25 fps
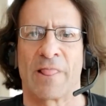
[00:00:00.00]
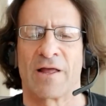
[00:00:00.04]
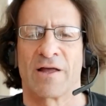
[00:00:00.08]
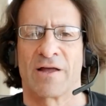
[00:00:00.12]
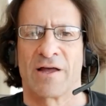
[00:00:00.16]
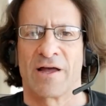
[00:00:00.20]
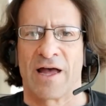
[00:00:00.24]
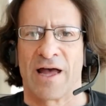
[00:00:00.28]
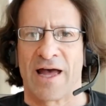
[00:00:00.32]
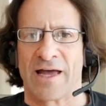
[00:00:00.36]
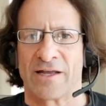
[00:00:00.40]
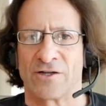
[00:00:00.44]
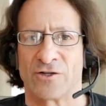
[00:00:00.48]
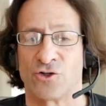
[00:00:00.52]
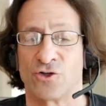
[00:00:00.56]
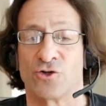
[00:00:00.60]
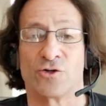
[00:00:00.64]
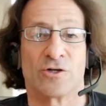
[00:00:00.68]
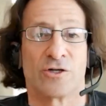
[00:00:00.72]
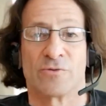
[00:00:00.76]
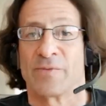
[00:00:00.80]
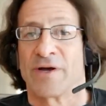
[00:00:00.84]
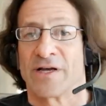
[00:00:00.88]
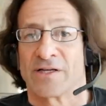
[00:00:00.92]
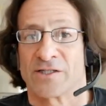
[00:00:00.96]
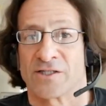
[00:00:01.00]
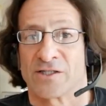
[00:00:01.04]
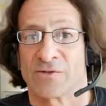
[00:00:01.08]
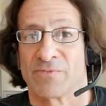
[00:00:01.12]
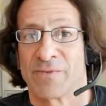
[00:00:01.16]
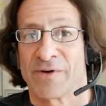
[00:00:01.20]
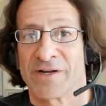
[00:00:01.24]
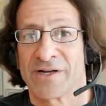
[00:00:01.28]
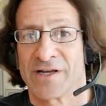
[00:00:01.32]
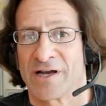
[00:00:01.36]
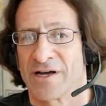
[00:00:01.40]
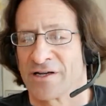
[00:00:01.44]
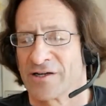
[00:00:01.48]
and you're going to make some
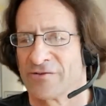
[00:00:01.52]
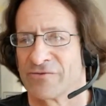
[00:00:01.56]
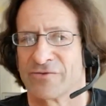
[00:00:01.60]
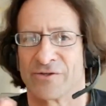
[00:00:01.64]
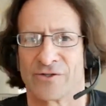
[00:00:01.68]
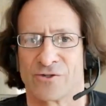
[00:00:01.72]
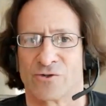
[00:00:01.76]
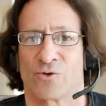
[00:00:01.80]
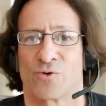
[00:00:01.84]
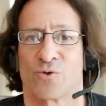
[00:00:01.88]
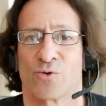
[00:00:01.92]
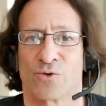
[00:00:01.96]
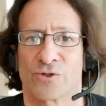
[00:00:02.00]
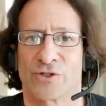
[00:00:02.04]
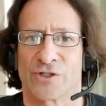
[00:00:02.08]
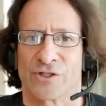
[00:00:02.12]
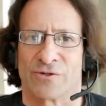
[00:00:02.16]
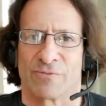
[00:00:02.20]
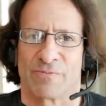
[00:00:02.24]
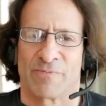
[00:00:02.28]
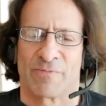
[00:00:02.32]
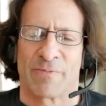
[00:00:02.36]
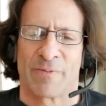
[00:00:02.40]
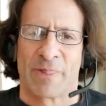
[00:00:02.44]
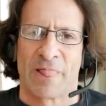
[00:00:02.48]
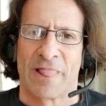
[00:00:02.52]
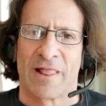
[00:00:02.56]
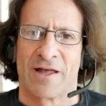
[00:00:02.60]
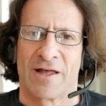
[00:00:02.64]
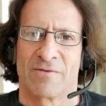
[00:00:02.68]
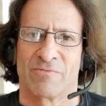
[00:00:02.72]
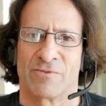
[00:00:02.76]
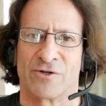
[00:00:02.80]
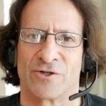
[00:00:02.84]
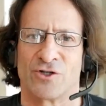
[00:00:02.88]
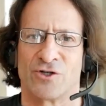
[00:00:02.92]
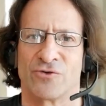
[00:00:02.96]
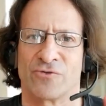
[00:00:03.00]
money out of it. Awesome.
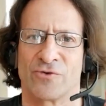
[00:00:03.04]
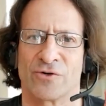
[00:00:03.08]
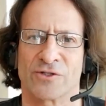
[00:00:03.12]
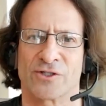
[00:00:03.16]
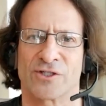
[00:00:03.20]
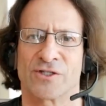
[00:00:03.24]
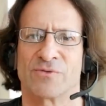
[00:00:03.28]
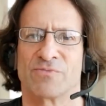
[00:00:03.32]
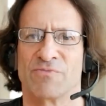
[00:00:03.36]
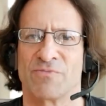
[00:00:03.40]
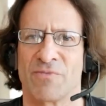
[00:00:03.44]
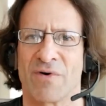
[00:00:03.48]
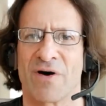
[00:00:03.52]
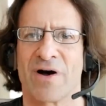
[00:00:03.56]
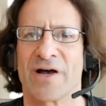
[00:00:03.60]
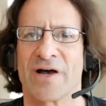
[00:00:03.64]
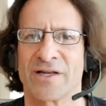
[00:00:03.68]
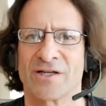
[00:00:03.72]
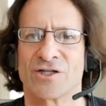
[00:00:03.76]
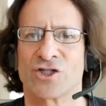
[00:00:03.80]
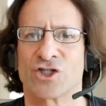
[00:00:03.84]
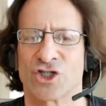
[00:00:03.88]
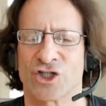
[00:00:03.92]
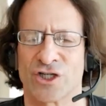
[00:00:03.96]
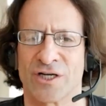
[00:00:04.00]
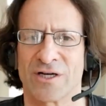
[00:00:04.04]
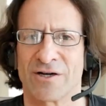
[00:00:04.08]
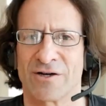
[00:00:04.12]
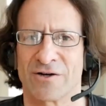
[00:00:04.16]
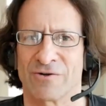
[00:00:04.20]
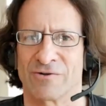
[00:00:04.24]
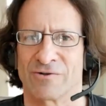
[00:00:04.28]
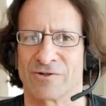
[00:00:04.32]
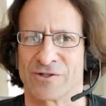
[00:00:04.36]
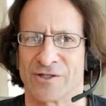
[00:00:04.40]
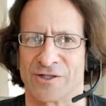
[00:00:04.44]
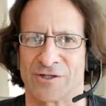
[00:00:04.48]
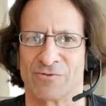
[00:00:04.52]
But you've got some minor
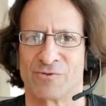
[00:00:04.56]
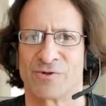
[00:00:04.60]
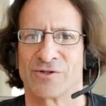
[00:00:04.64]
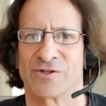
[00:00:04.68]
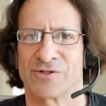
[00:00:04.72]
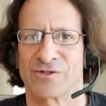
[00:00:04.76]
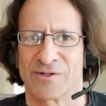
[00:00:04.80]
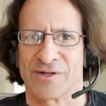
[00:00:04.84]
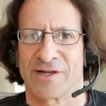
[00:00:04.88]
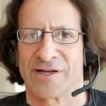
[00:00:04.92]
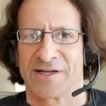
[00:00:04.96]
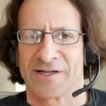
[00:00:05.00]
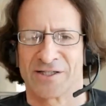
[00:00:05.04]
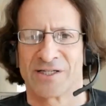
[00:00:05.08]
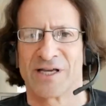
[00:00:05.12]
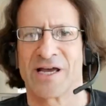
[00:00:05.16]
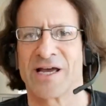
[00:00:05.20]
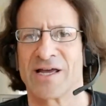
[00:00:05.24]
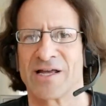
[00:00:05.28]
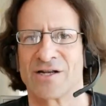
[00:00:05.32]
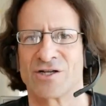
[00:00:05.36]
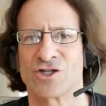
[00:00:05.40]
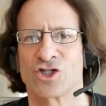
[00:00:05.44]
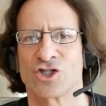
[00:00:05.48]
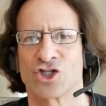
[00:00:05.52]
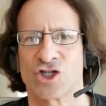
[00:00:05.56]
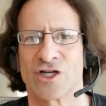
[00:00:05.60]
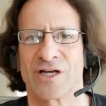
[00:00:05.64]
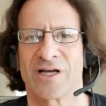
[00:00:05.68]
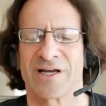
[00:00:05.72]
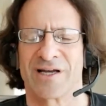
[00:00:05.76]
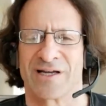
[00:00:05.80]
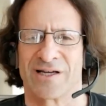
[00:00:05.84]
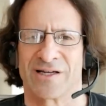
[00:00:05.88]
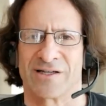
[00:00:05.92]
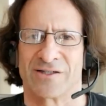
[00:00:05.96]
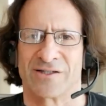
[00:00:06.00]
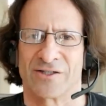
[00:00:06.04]
shareholder with like 10
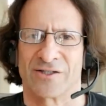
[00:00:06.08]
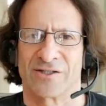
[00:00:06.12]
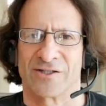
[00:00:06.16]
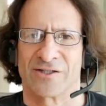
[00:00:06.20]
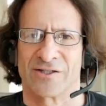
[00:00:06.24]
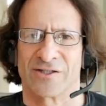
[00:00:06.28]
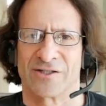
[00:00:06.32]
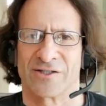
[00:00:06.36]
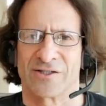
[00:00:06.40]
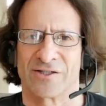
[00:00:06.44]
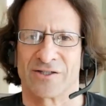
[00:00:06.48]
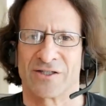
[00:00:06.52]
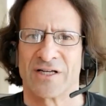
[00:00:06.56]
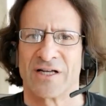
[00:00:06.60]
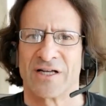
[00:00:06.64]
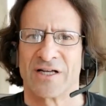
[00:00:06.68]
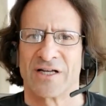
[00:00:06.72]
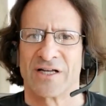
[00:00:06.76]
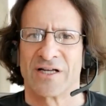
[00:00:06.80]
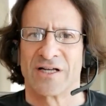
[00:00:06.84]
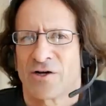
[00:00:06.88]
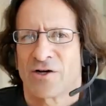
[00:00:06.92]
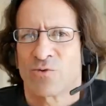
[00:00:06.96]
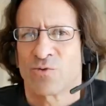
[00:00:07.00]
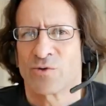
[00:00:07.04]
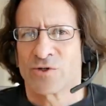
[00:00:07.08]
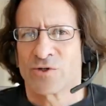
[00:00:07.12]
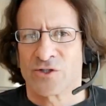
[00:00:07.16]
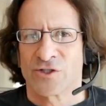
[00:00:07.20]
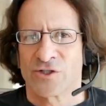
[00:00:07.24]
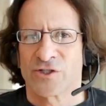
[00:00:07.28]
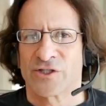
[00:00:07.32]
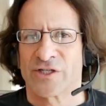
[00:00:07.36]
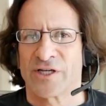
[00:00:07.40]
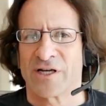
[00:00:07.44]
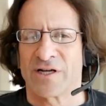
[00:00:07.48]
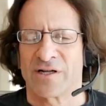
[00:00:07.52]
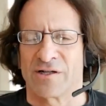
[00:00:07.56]
shares.
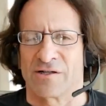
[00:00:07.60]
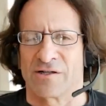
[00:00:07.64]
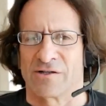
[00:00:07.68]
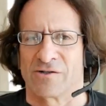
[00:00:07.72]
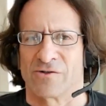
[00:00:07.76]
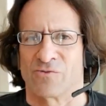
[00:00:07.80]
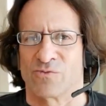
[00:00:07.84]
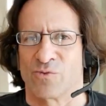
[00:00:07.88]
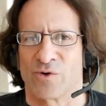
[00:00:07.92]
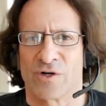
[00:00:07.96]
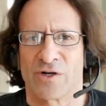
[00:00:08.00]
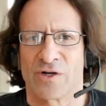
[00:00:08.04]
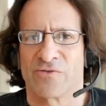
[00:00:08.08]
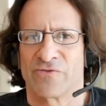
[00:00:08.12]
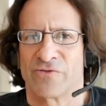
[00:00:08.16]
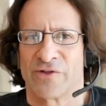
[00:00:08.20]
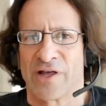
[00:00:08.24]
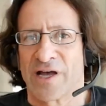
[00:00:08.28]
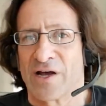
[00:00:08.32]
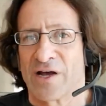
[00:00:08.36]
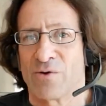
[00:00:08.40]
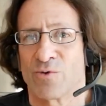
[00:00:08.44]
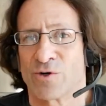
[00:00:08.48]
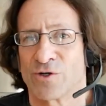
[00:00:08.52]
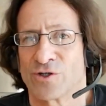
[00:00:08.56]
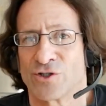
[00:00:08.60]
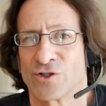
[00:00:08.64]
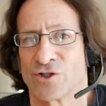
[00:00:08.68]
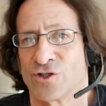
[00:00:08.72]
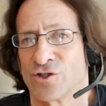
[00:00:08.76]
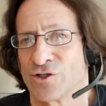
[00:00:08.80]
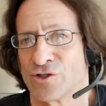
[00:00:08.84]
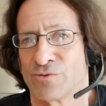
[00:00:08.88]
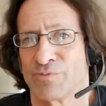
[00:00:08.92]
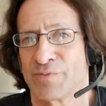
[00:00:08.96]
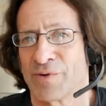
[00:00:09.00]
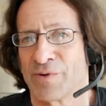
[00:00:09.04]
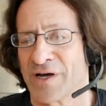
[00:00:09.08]
What if they don't want to sell? What if
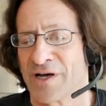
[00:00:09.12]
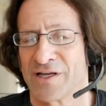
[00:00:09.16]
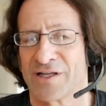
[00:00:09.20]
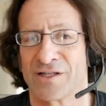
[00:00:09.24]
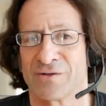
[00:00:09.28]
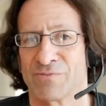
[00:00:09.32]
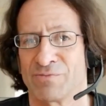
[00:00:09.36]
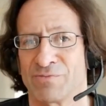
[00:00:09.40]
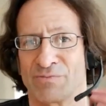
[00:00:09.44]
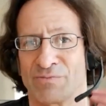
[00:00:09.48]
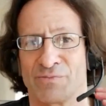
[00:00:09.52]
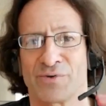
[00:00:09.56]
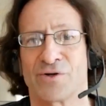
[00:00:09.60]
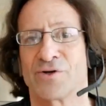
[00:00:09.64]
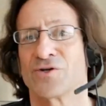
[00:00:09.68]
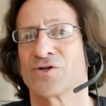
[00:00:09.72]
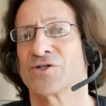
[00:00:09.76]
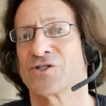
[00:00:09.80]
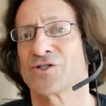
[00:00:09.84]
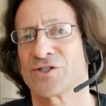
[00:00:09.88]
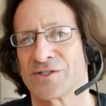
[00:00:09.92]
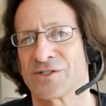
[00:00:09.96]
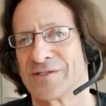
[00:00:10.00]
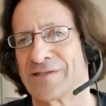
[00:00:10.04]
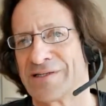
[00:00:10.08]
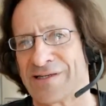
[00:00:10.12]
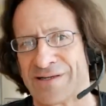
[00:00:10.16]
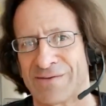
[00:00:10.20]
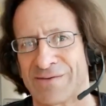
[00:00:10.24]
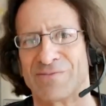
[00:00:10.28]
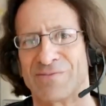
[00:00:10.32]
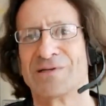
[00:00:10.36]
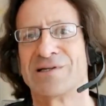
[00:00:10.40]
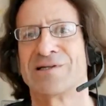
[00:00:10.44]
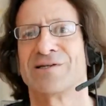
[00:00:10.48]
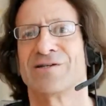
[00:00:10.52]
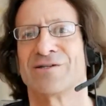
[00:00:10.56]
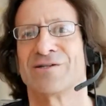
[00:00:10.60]
they want you to pay them
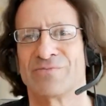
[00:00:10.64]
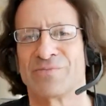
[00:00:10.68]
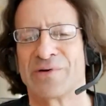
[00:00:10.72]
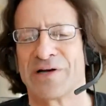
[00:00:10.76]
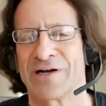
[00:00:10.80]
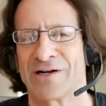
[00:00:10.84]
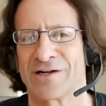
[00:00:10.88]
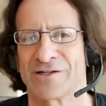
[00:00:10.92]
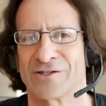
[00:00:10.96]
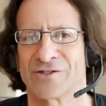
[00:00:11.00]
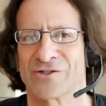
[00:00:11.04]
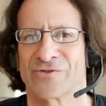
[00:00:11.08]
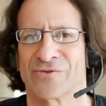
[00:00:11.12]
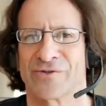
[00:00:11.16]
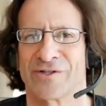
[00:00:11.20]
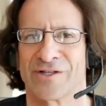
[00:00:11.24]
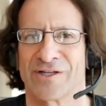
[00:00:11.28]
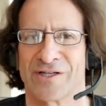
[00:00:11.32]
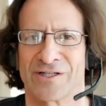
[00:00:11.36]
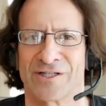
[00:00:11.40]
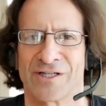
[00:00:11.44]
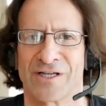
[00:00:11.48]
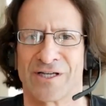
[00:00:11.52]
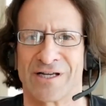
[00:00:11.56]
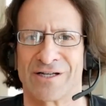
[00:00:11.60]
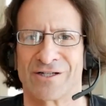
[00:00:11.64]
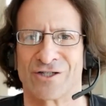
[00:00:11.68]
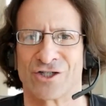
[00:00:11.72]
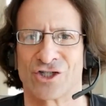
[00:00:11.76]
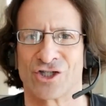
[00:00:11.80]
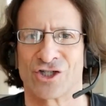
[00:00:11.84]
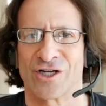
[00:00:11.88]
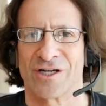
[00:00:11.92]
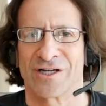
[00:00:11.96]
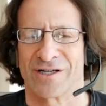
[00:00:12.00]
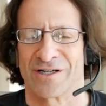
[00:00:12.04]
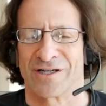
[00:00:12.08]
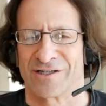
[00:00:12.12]
personally £1 million for their 10
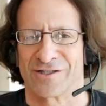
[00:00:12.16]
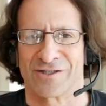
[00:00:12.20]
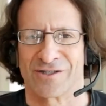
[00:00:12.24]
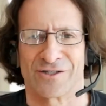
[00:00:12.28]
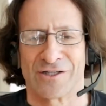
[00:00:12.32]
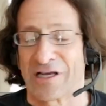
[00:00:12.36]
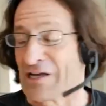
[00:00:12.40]
shares?